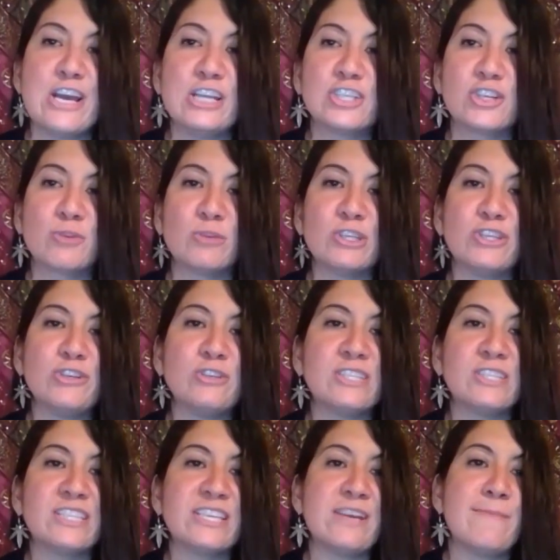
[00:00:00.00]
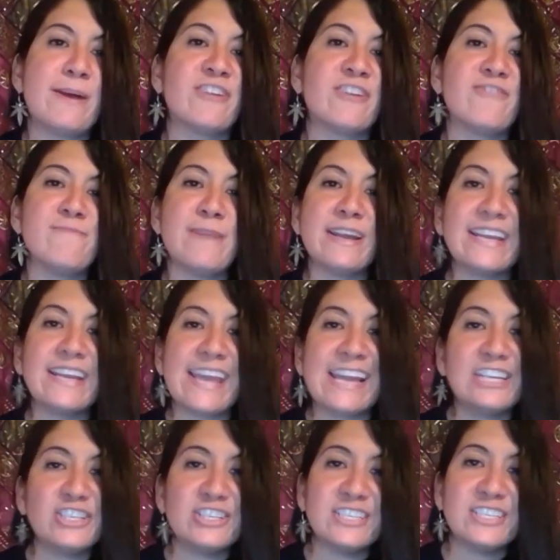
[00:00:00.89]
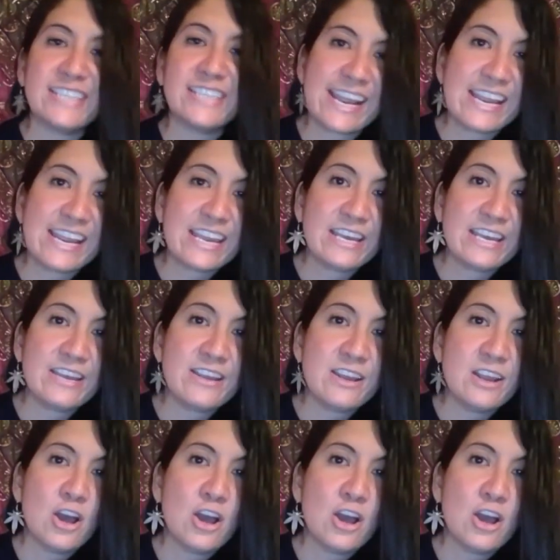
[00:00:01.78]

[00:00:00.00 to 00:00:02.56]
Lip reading: to reduce the amount of medications taken,